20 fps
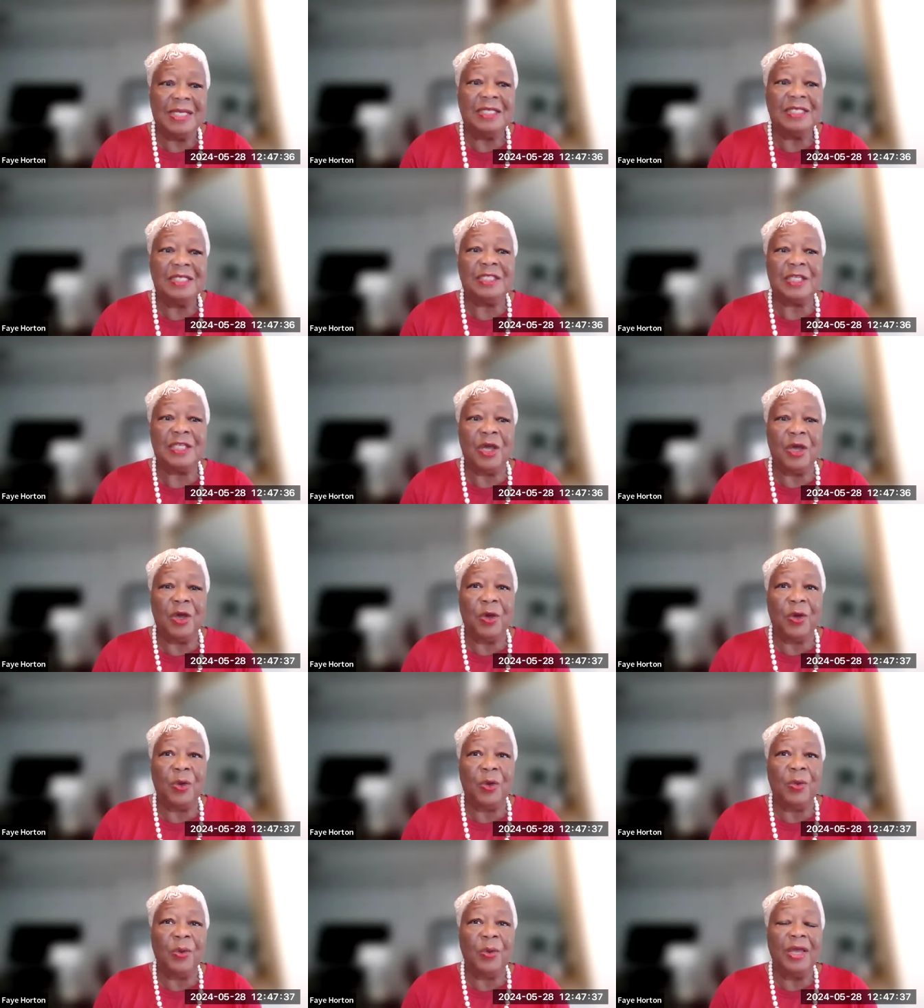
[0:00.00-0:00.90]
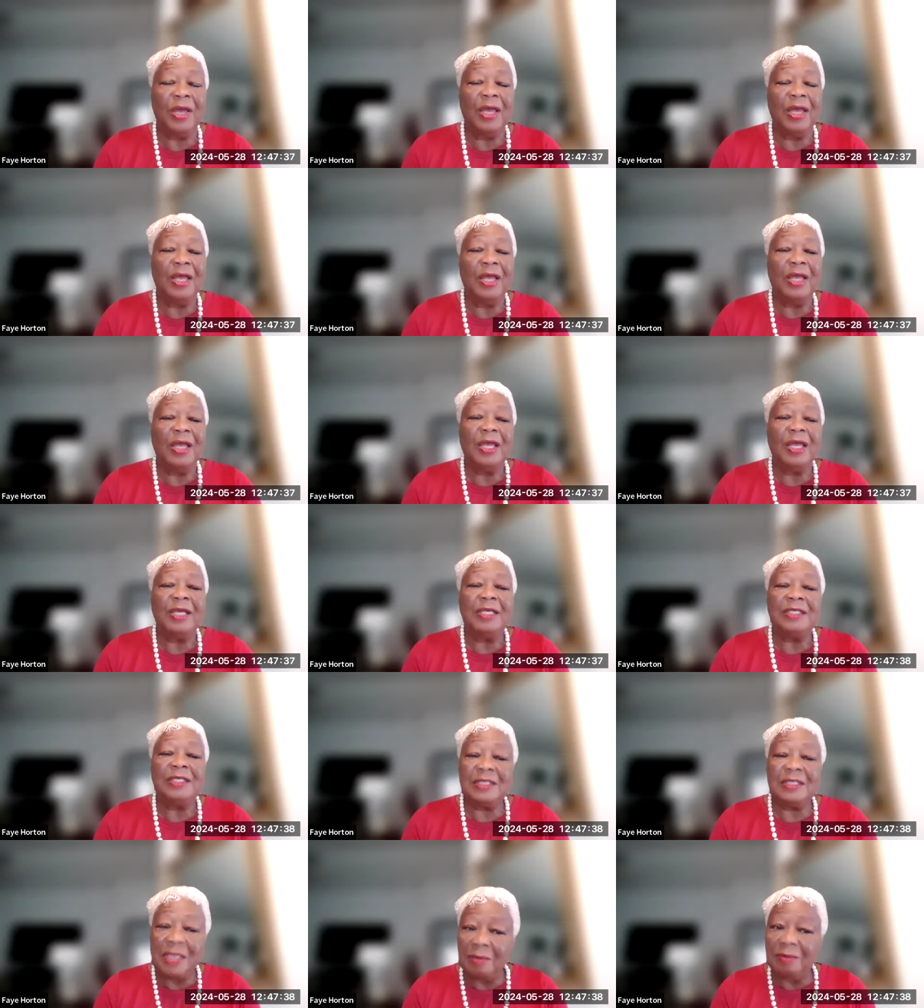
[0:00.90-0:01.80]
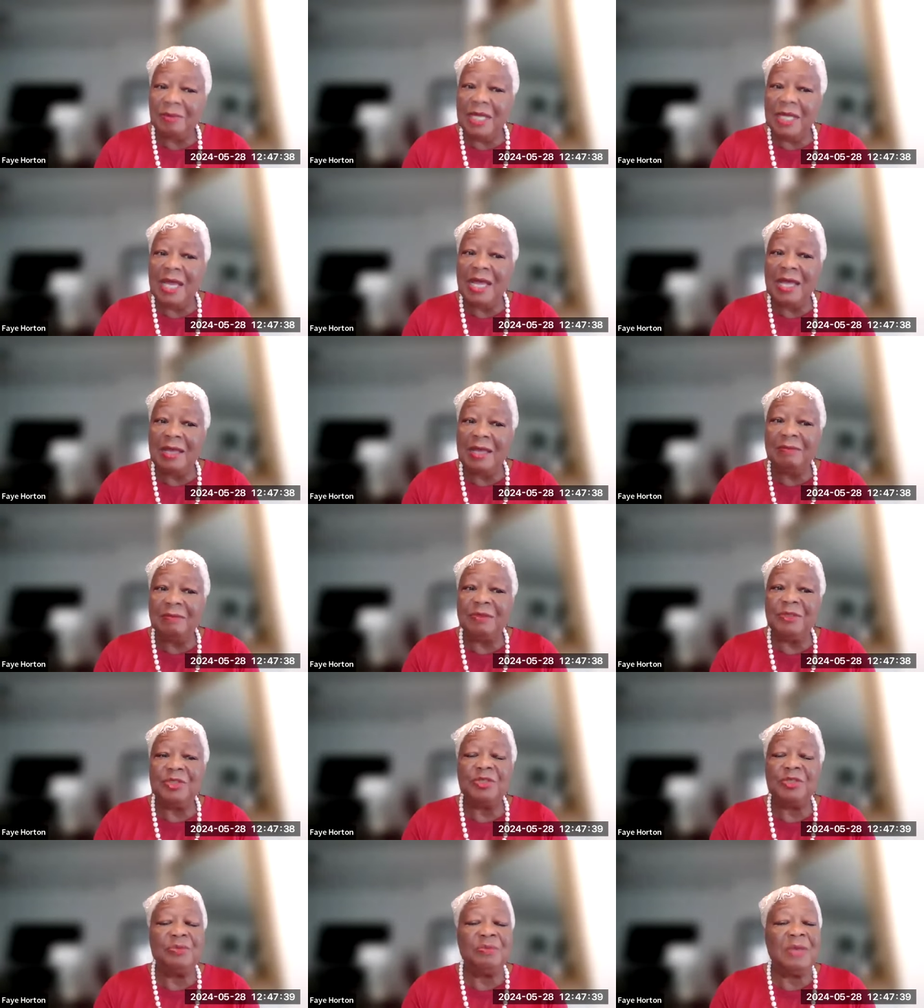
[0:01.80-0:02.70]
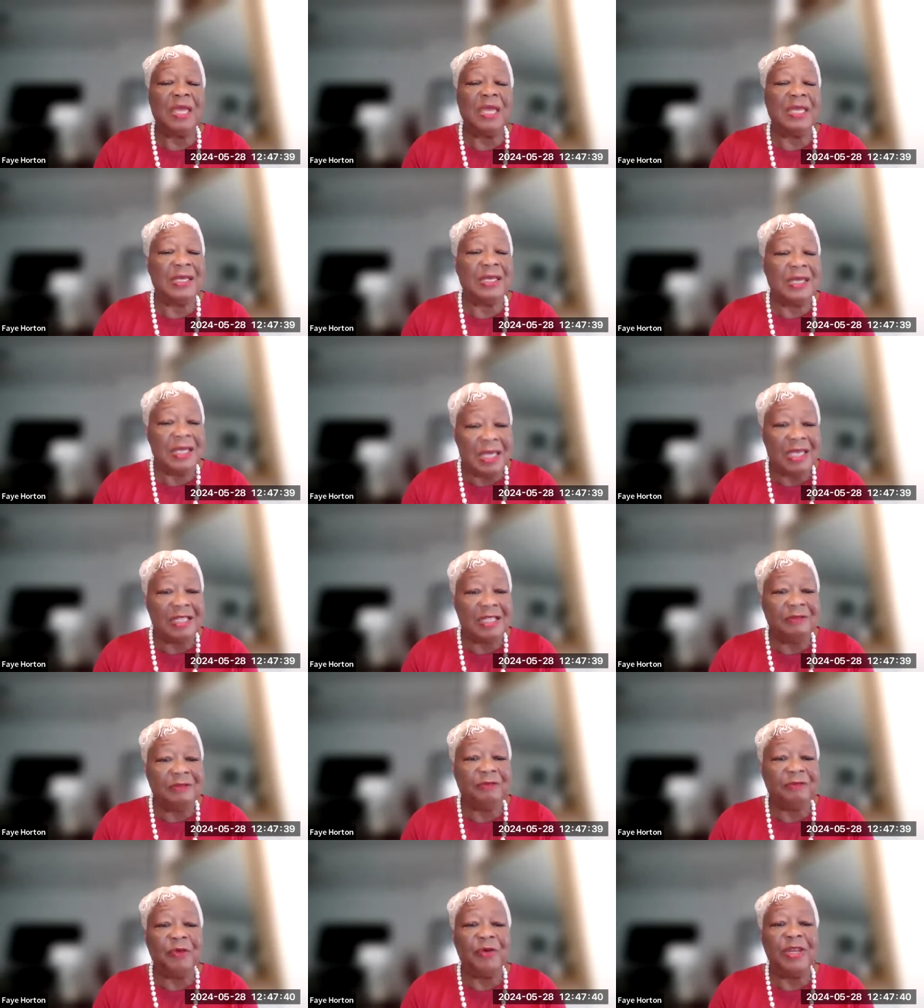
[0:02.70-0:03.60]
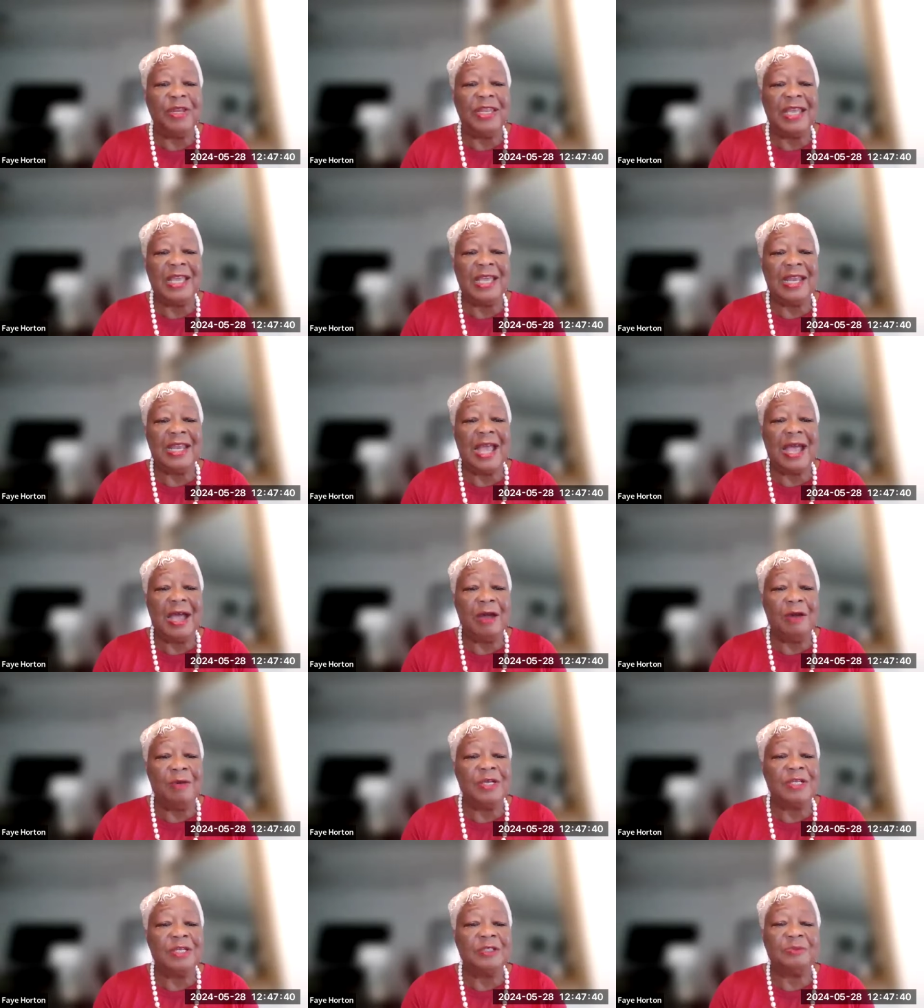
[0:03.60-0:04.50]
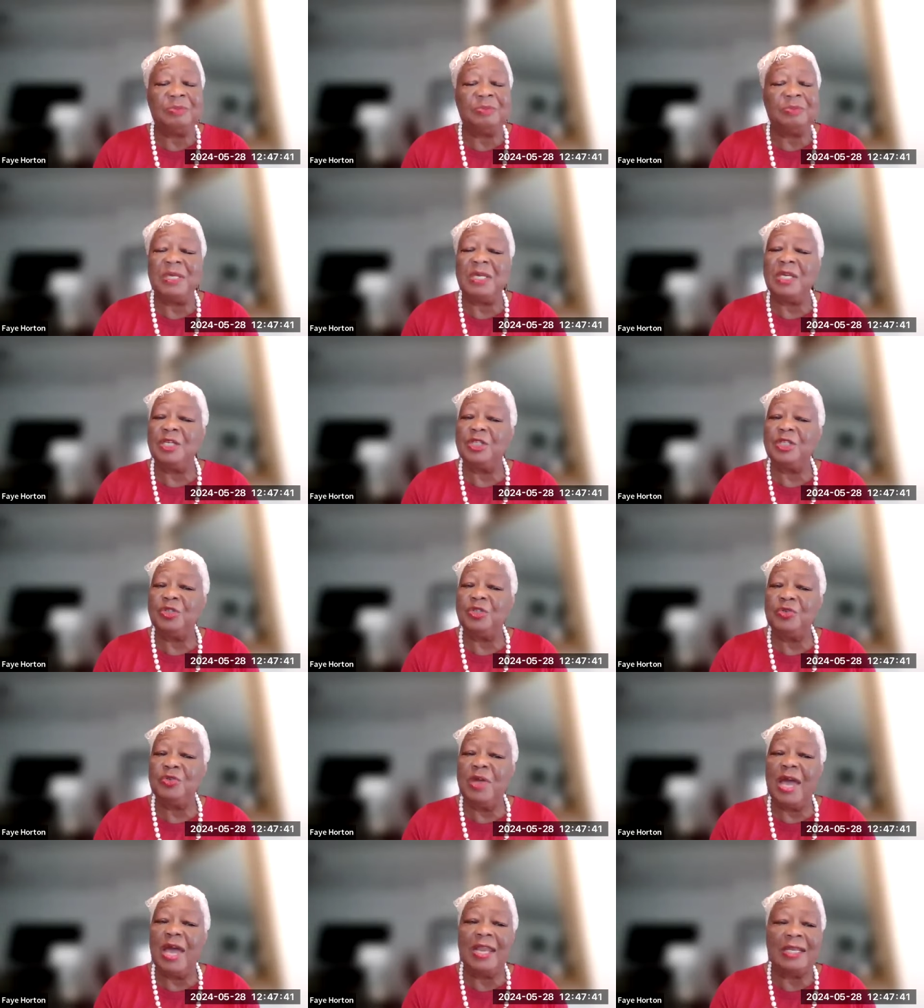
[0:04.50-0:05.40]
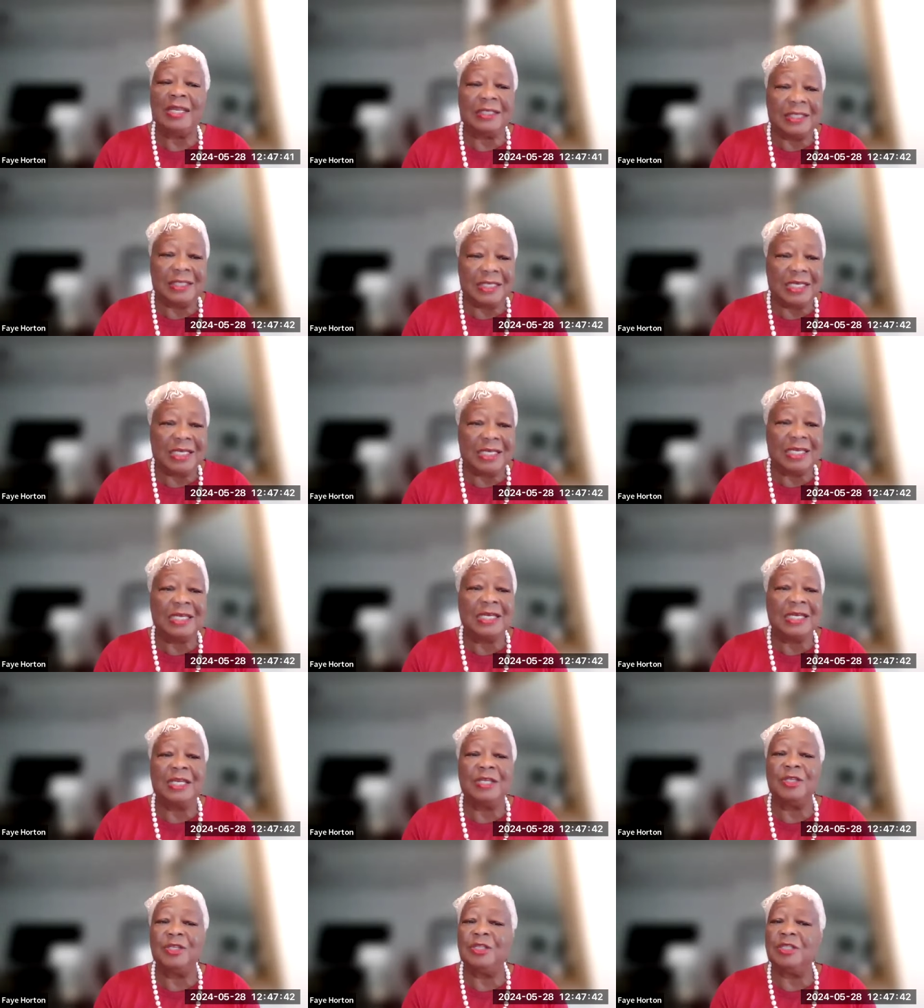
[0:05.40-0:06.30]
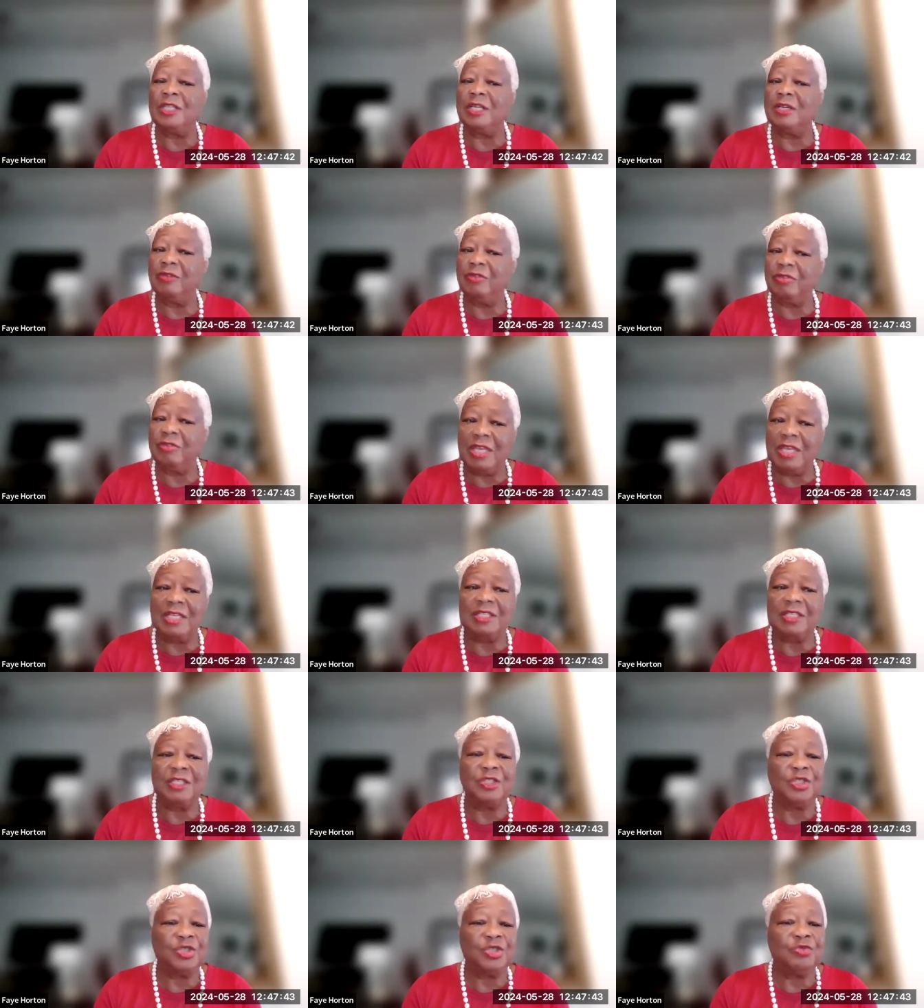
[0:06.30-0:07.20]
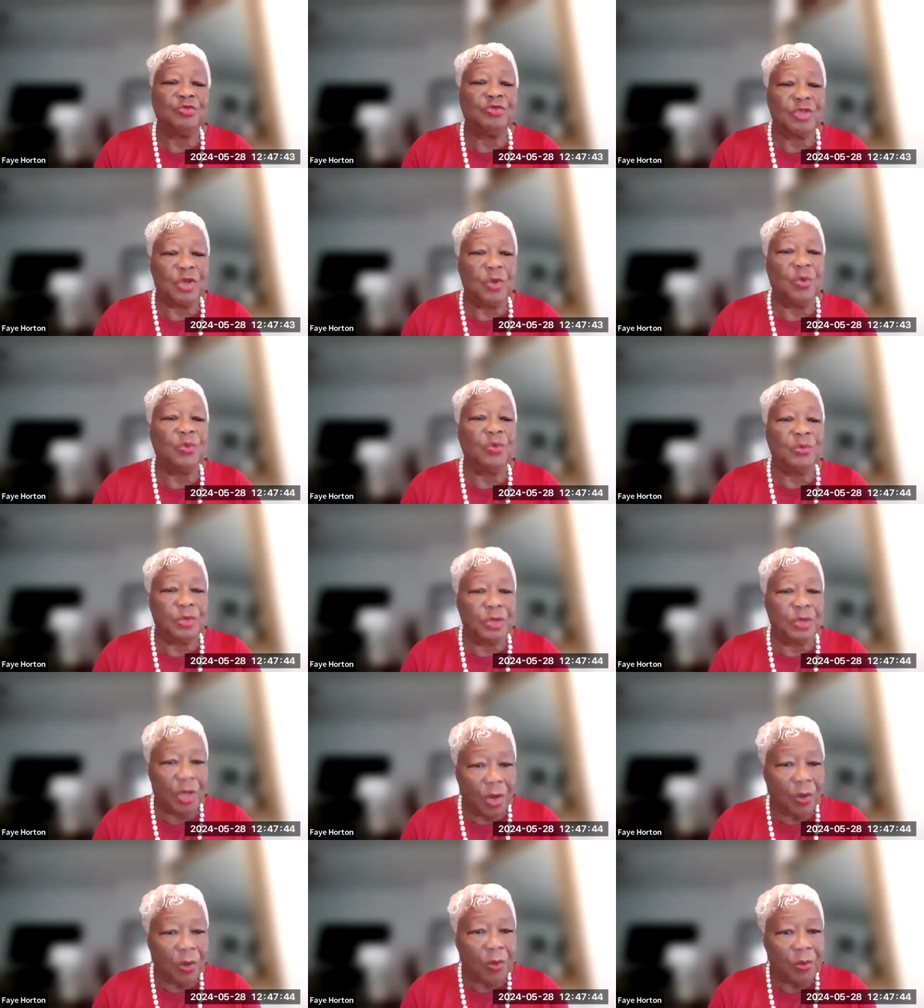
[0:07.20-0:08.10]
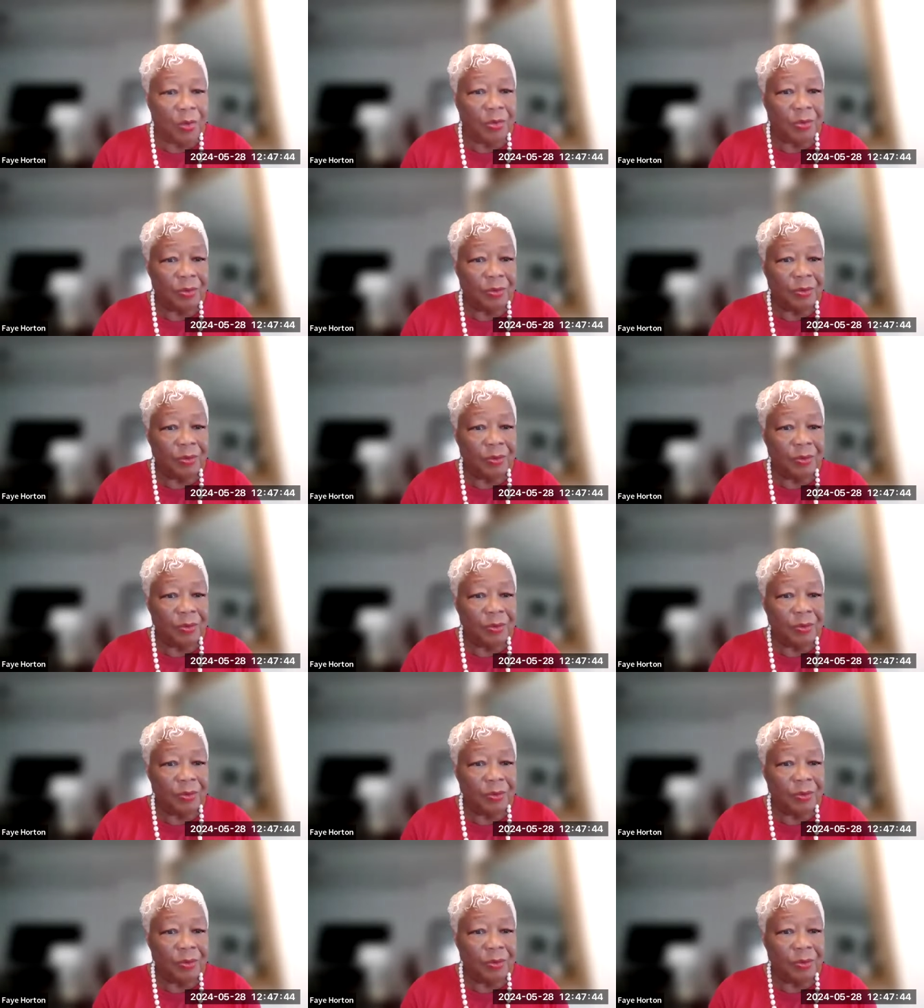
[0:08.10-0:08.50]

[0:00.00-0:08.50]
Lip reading: So sometimes you may need the 48 hours because you got to dig and there are things that you don't know.